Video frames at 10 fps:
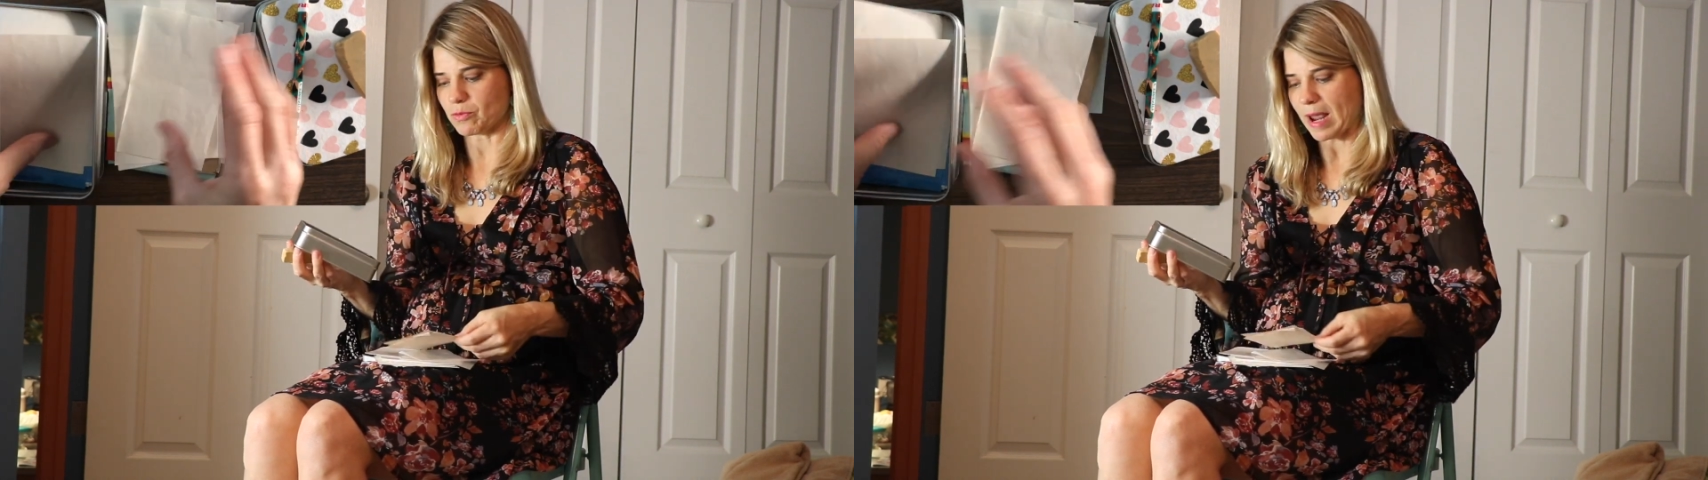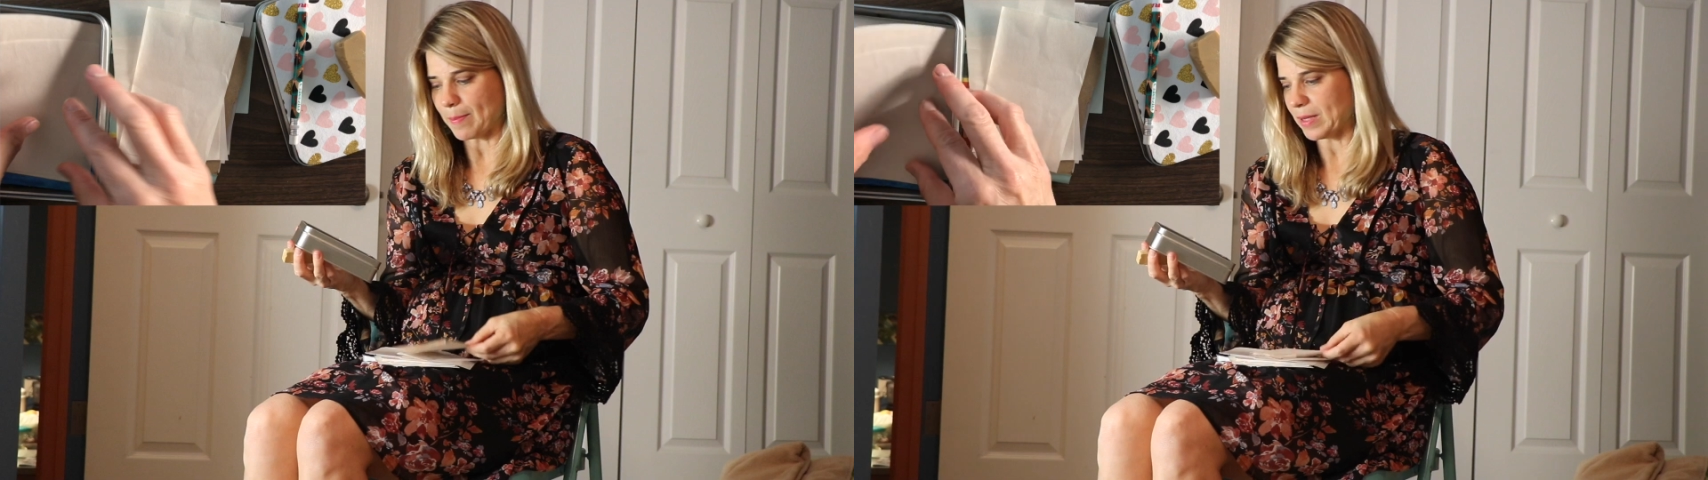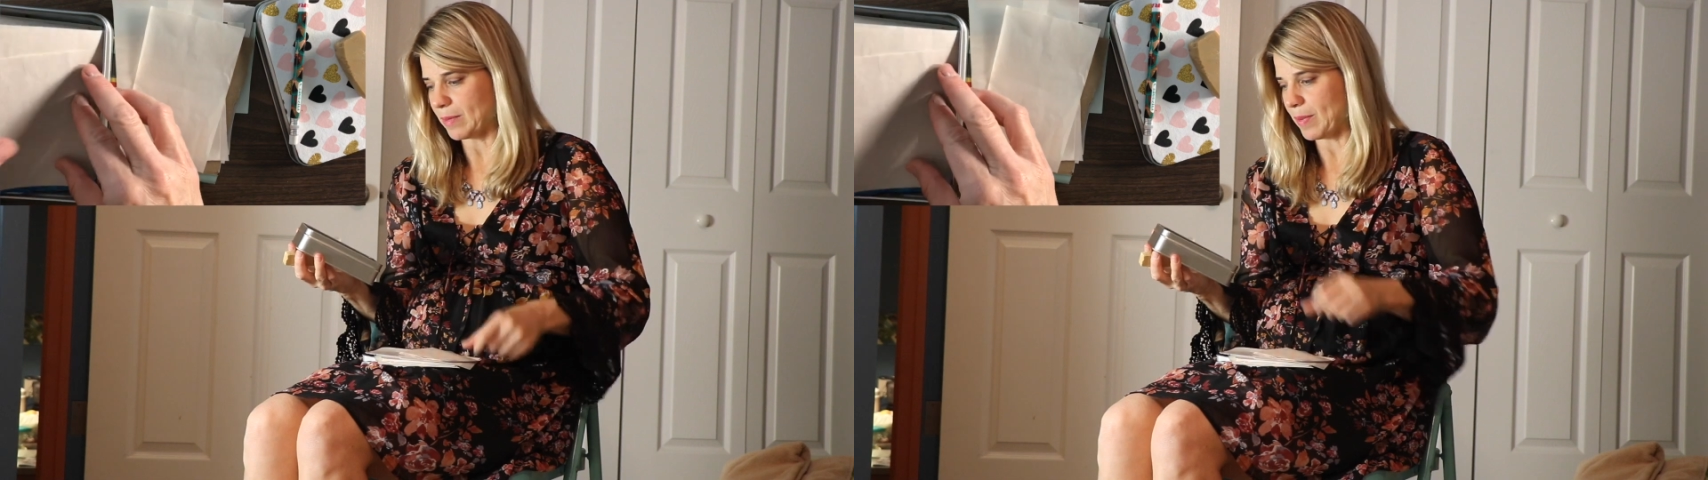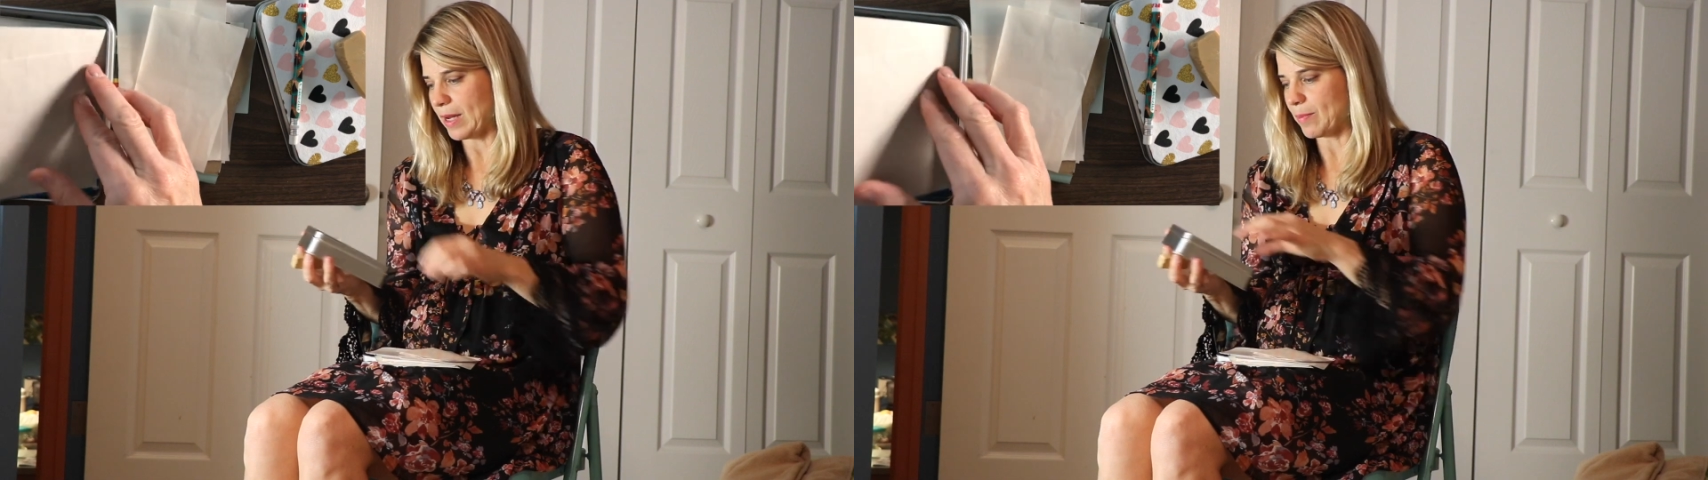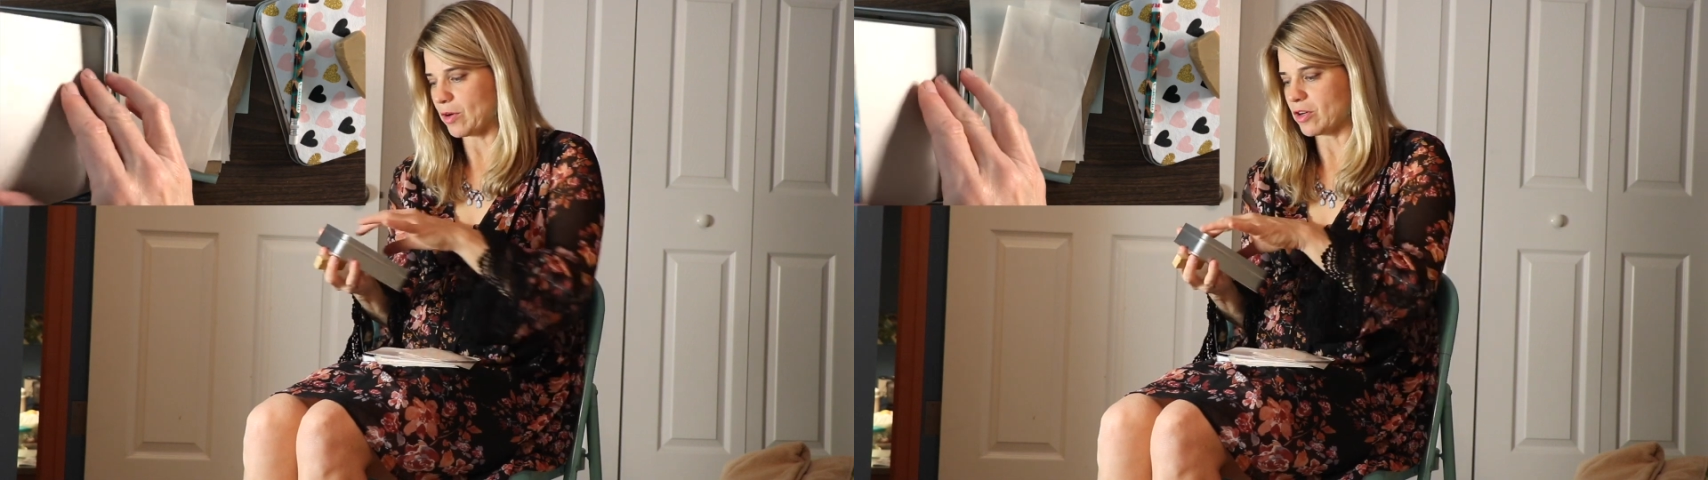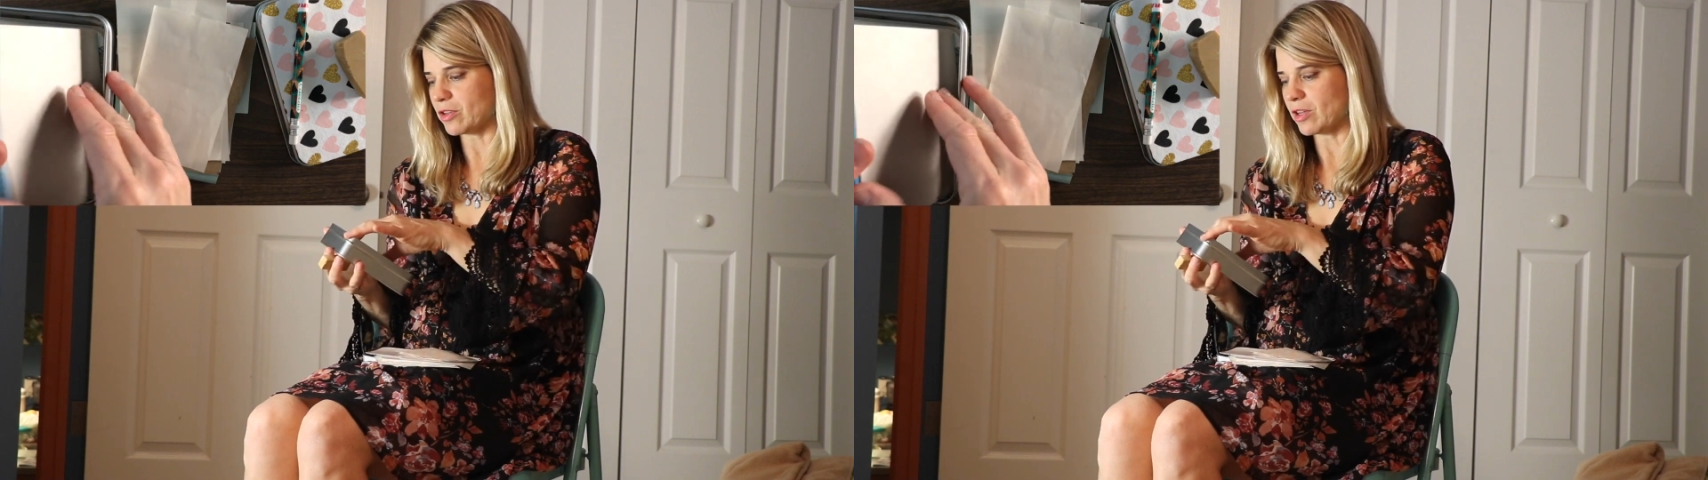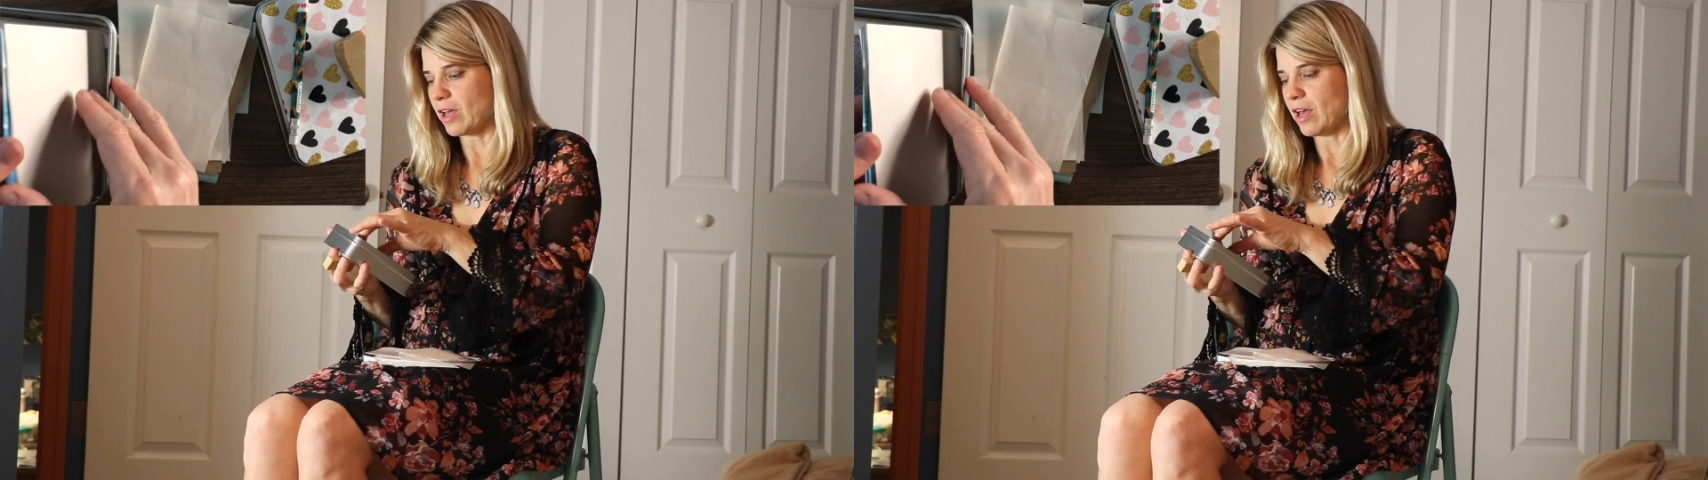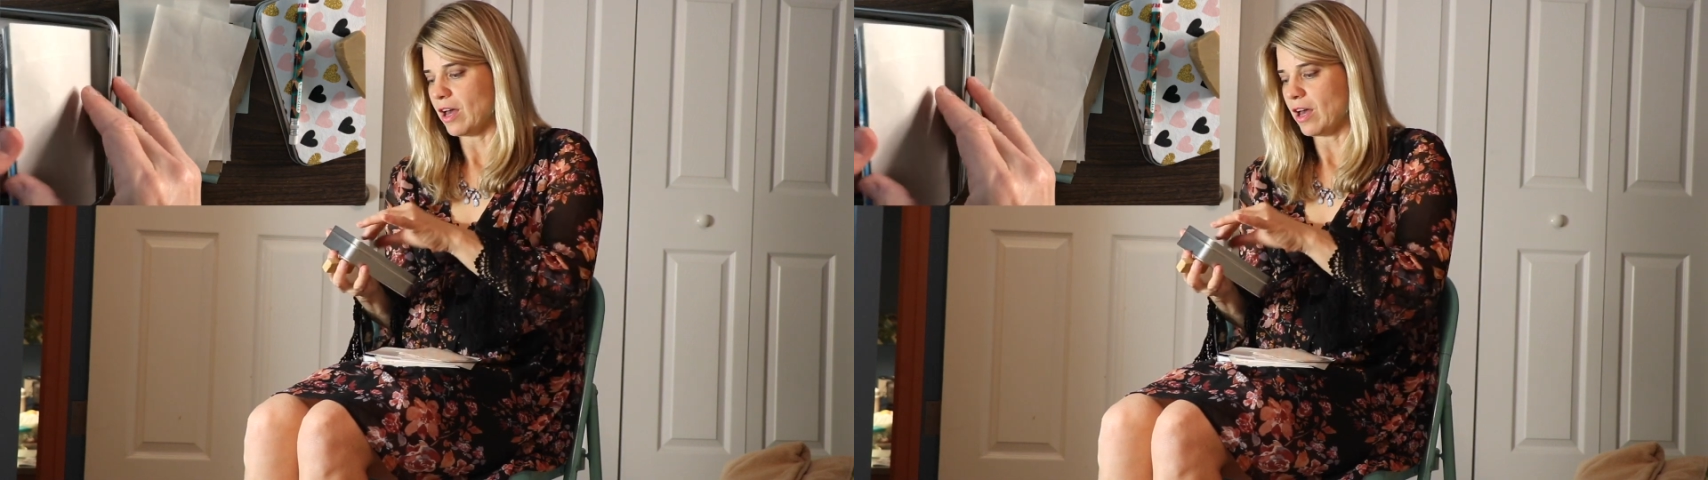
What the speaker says: wrapping papers.